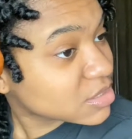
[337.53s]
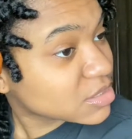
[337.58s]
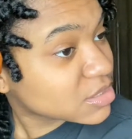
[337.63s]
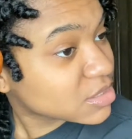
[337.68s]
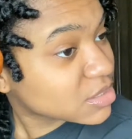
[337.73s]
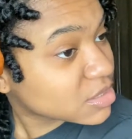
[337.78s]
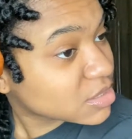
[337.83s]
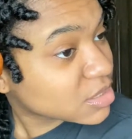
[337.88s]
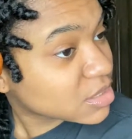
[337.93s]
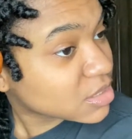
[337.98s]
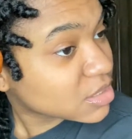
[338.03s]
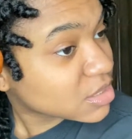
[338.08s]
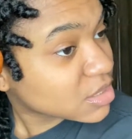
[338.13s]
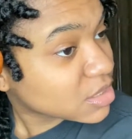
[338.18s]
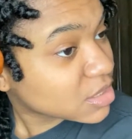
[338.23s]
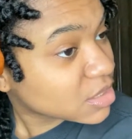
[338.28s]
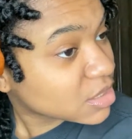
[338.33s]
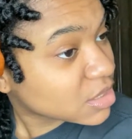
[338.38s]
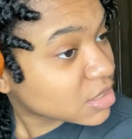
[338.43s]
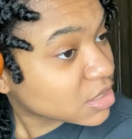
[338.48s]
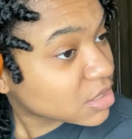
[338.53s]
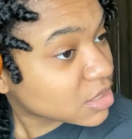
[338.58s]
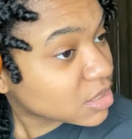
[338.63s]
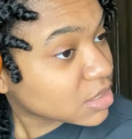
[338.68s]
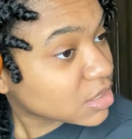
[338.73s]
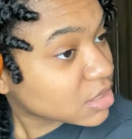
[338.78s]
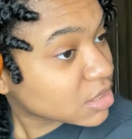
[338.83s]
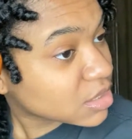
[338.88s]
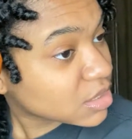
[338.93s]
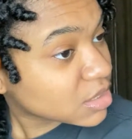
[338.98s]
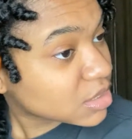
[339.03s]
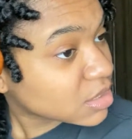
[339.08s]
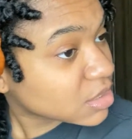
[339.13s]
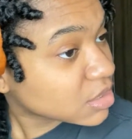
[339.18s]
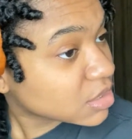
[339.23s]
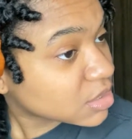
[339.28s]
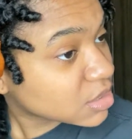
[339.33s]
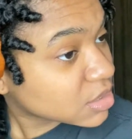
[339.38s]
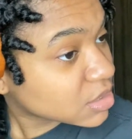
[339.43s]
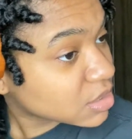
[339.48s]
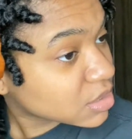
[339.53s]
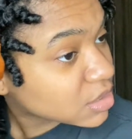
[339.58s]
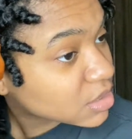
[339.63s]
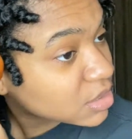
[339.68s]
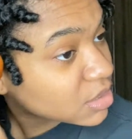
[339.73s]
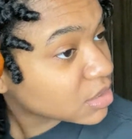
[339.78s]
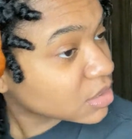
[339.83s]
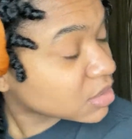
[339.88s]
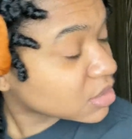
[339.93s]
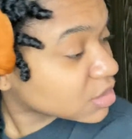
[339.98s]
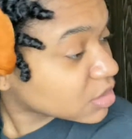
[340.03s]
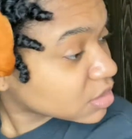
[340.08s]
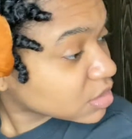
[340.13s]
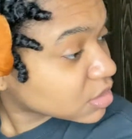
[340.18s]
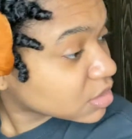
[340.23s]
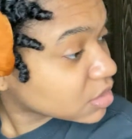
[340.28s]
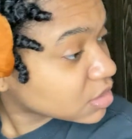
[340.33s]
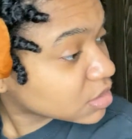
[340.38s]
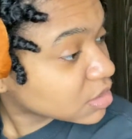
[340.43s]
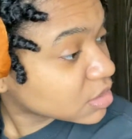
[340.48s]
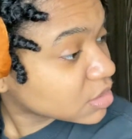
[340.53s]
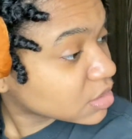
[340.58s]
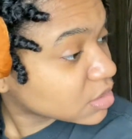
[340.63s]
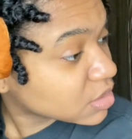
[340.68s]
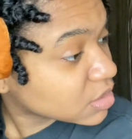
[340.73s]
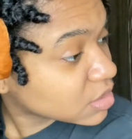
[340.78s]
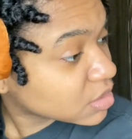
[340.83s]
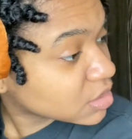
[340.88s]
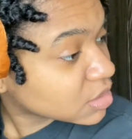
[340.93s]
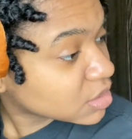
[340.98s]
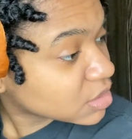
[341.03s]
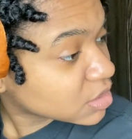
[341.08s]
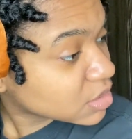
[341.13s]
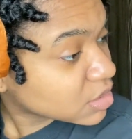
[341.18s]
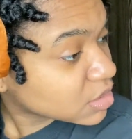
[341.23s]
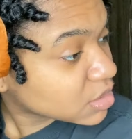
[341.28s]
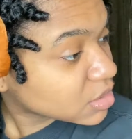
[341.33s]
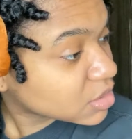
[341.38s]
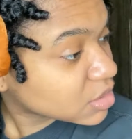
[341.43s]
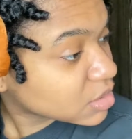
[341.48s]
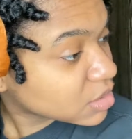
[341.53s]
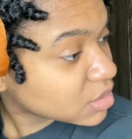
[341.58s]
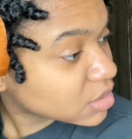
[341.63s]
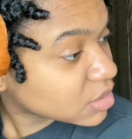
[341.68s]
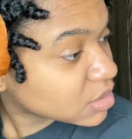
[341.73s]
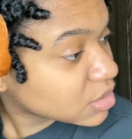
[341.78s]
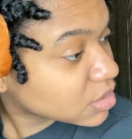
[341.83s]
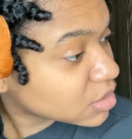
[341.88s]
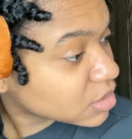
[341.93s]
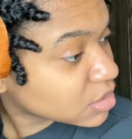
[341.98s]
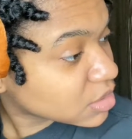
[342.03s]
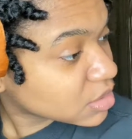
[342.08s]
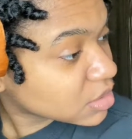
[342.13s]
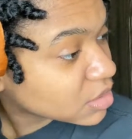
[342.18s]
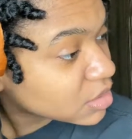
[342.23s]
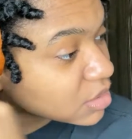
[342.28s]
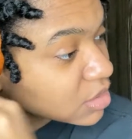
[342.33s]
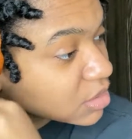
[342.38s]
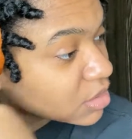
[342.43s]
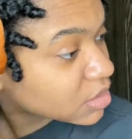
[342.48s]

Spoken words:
(silence)